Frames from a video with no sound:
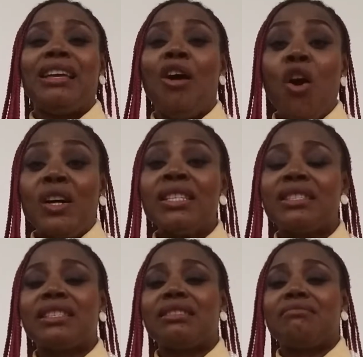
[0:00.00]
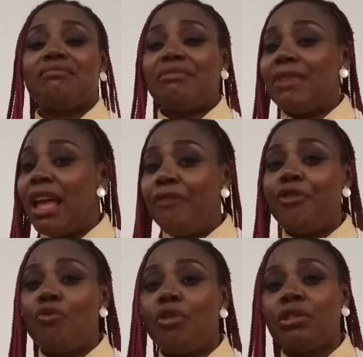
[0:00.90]
us,
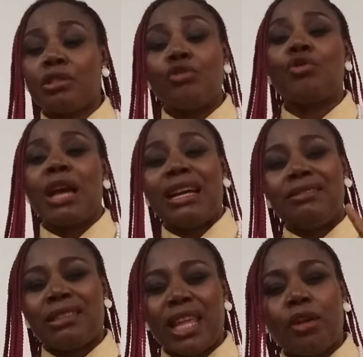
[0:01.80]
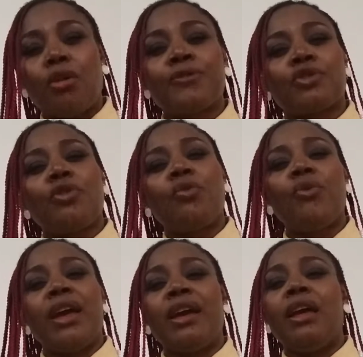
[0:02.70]
everyone you can think of
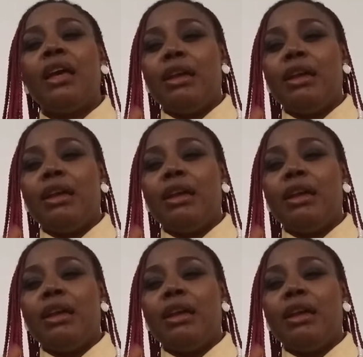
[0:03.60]
somewhere